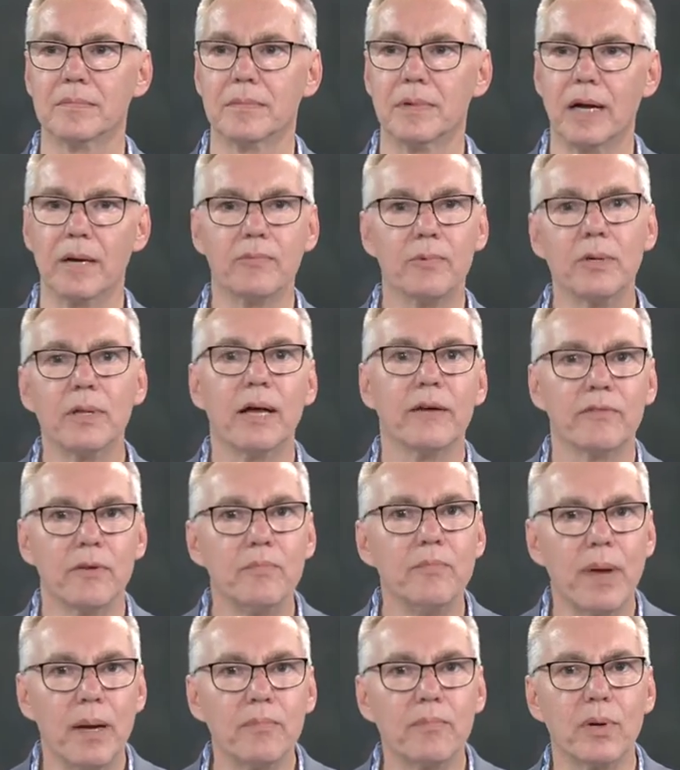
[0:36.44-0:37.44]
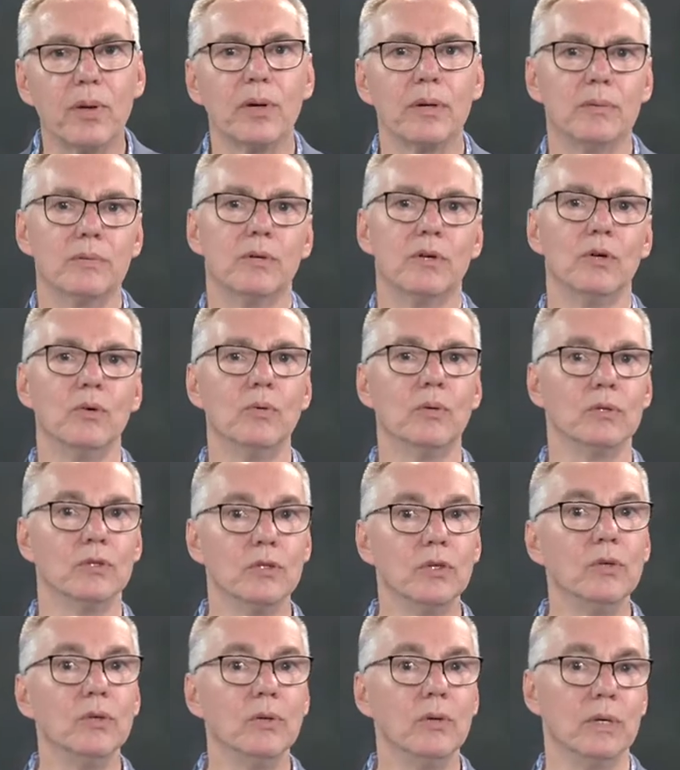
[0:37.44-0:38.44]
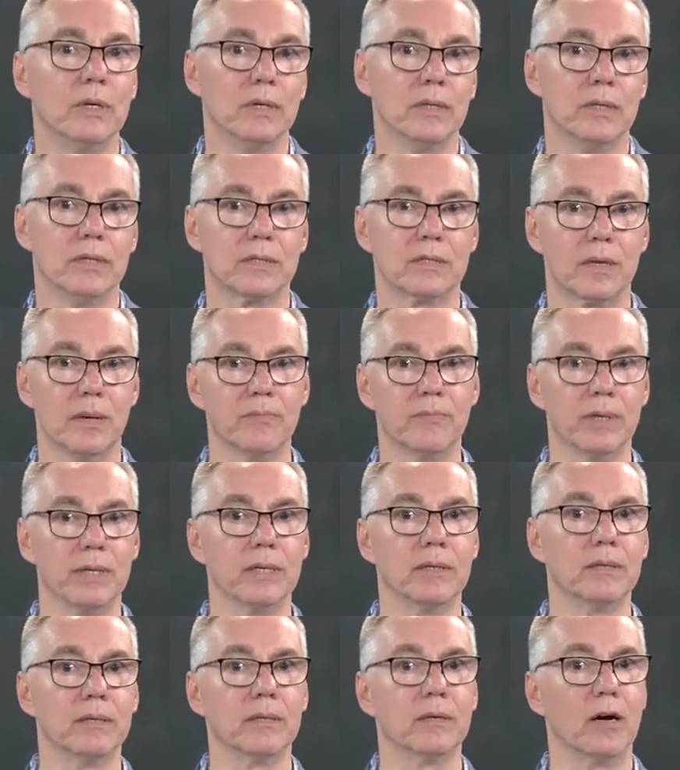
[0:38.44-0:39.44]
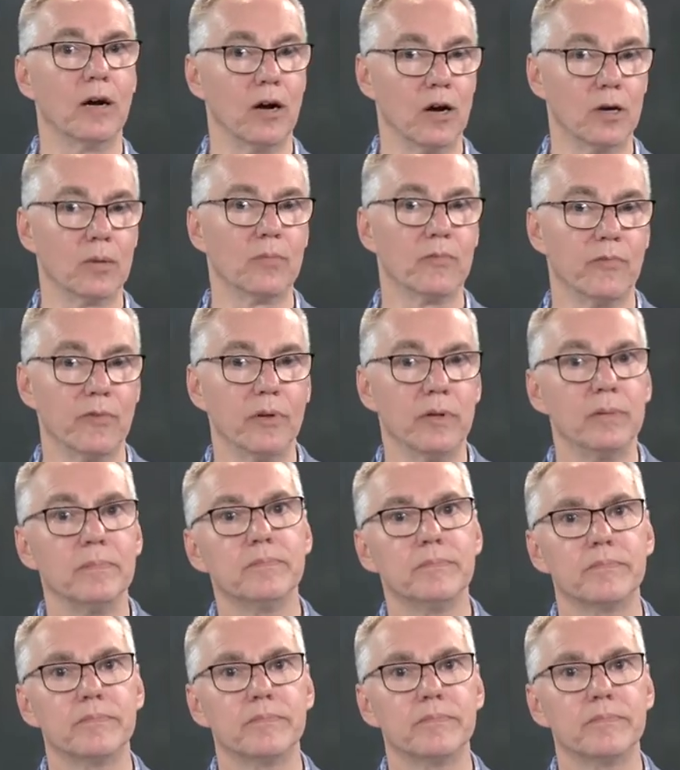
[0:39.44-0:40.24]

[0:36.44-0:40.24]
I will have a member who will do something harmful.